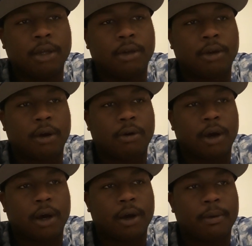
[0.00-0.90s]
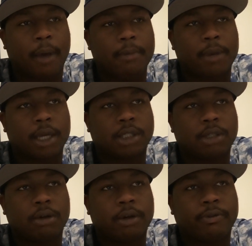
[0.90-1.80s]
You know, um, I'm not
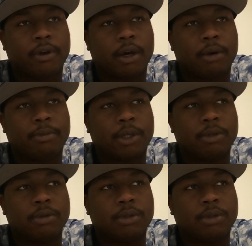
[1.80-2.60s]
sure if um, he,